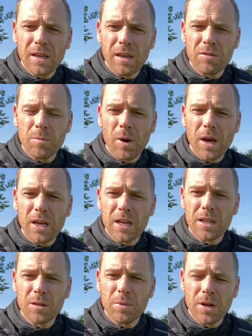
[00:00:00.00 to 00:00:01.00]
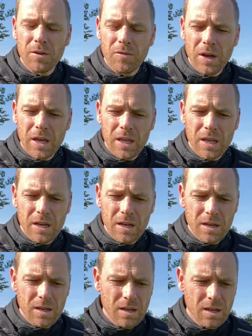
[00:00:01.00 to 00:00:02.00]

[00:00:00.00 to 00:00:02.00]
give the bike a little bit of a